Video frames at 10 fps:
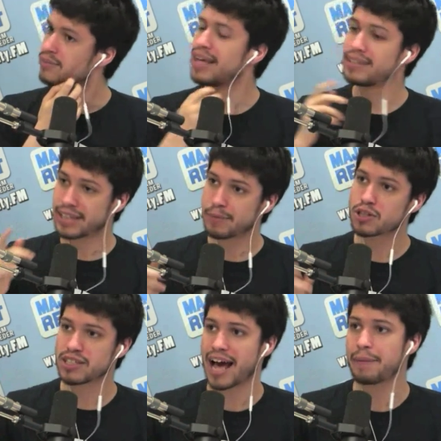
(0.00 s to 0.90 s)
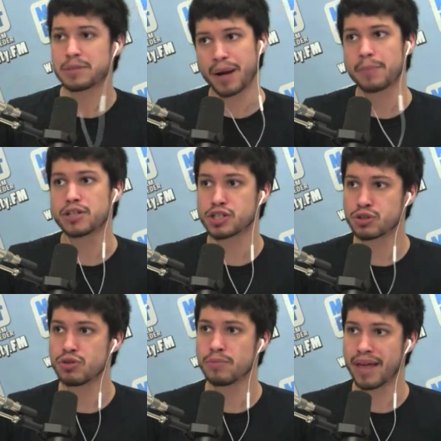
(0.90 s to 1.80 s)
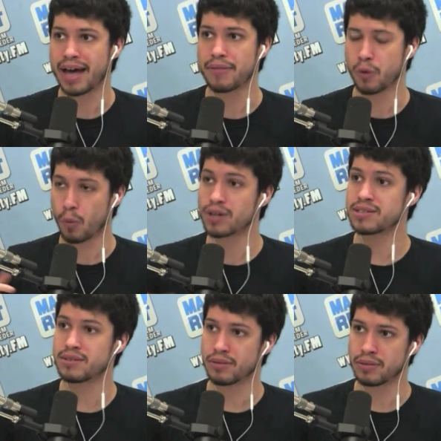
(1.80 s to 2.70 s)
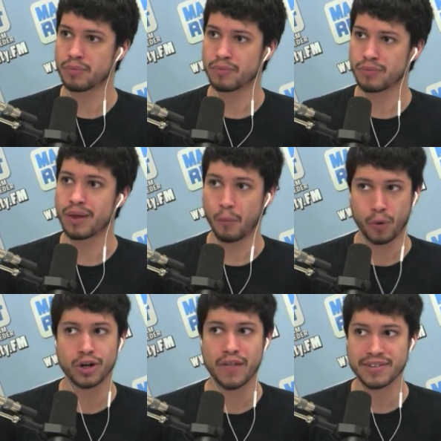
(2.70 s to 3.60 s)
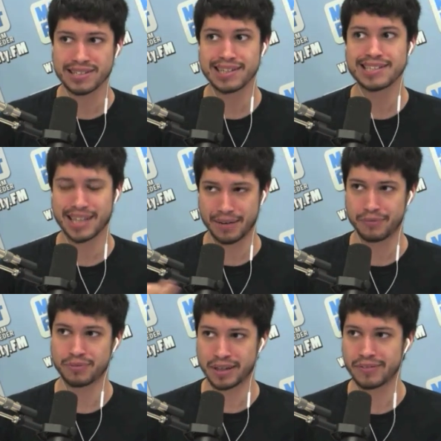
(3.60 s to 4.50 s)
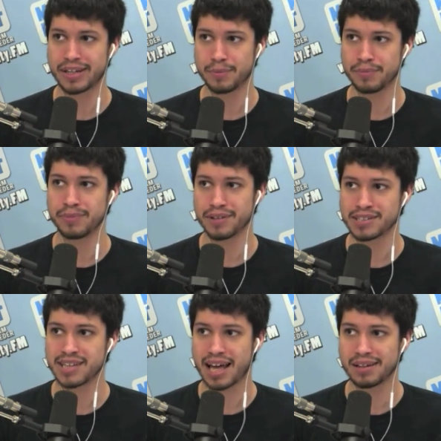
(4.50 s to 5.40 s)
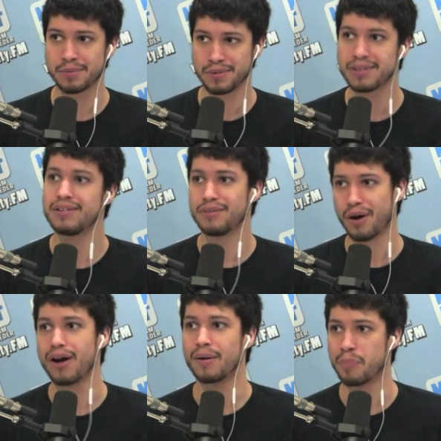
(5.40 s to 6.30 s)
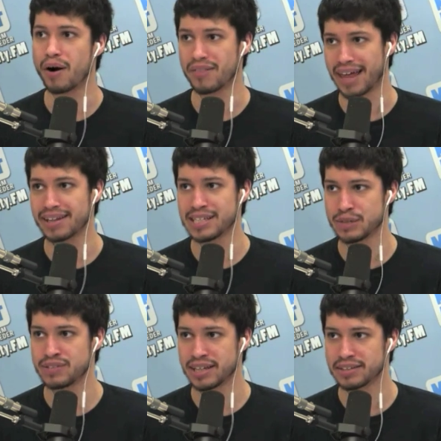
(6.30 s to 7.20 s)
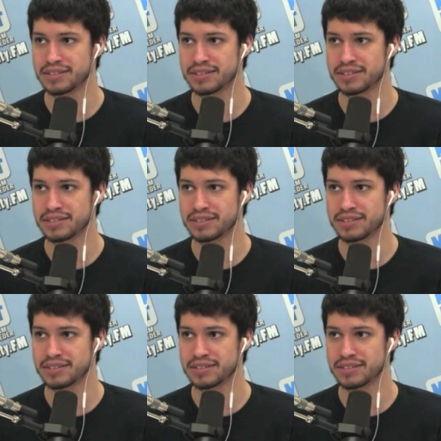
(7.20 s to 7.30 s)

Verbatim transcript: They did keep those anonymous, but I'm going to assume that the ones that weren't on this list that have given him asylum are part of that list of 6?